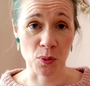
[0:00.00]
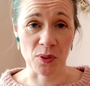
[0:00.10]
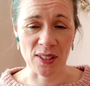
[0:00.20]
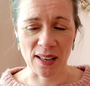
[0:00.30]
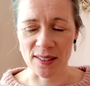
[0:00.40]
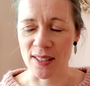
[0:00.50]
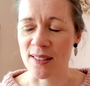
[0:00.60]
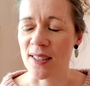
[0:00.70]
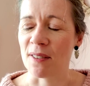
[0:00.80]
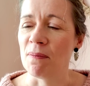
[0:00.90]
with test
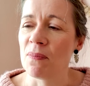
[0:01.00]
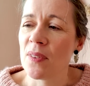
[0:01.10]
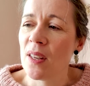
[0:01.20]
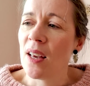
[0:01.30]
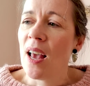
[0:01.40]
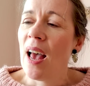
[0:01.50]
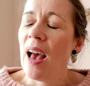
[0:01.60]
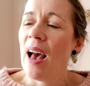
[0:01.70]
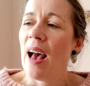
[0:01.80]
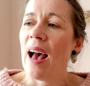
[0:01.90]
knitting.
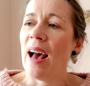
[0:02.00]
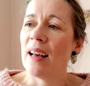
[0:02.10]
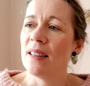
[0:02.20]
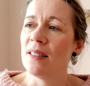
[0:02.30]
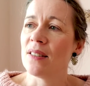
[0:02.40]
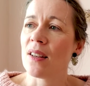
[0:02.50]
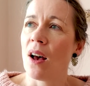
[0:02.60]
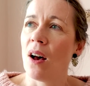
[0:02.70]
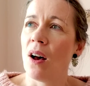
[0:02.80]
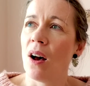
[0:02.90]
And
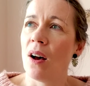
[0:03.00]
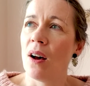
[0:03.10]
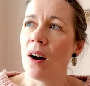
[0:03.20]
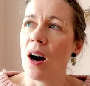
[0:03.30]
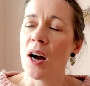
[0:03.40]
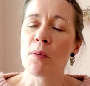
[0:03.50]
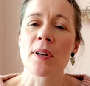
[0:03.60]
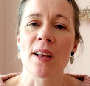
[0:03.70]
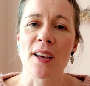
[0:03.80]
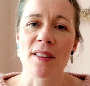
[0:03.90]
I would
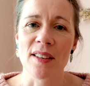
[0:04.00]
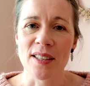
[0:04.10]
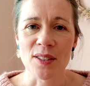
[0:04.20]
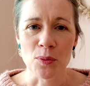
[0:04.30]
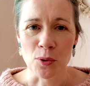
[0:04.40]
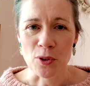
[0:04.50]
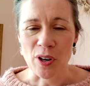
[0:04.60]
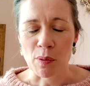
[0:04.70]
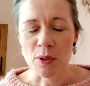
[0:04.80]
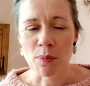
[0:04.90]
like the Knitted
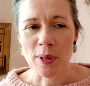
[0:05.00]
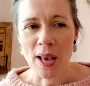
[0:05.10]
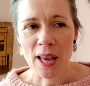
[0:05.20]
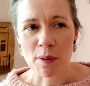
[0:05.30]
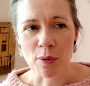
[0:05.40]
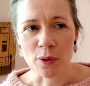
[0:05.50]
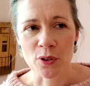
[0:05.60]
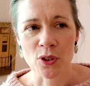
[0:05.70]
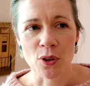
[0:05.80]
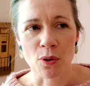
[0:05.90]
Wardrobe to be able
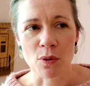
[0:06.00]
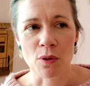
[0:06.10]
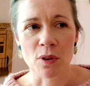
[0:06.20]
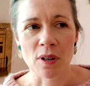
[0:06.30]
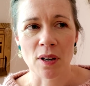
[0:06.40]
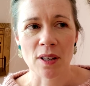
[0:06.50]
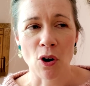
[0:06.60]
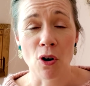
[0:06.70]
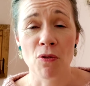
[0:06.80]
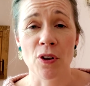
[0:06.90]
to
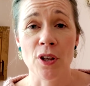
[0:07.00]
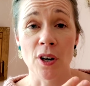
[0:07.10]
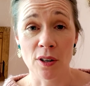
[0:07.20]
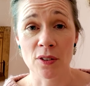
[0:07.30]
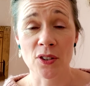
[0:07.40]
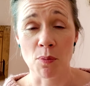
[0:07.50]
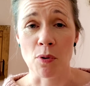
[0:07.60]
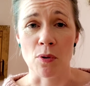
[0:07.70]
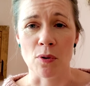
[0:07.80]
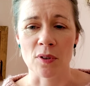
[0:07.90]
offer yarn
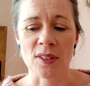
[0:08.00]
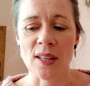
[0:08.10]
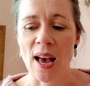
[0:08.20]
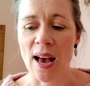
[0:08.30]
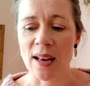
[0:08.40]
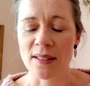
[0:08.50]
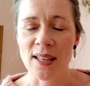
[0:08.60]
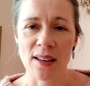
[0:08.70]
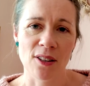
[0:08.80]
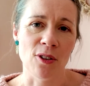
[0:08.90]
support and
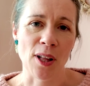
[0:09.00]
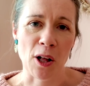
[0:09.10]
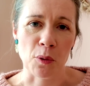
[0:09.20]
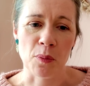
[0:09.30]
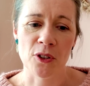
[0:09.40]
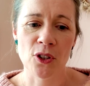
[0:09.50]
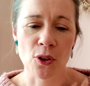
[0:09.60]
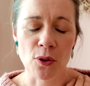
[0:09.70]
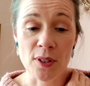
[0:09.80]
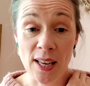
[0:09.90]
technical help
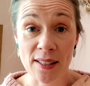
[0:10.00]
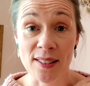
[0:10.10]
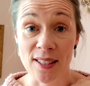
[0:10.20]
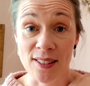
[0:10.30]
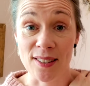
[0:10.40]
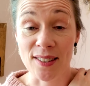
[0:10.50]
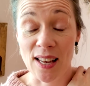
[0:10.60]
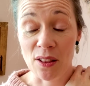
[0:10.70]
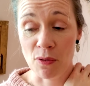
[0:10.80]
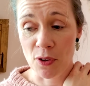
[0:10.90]
to test knitters
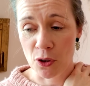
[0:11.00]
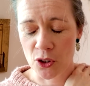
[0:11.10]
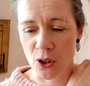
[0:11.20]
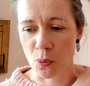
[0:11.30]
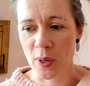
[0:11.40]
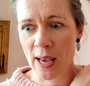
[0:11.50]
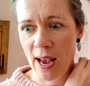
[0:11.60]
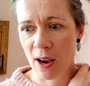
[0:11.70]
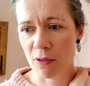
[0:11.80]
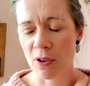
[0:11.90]
in the future. We
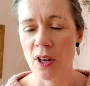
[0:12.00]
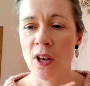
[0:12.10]
have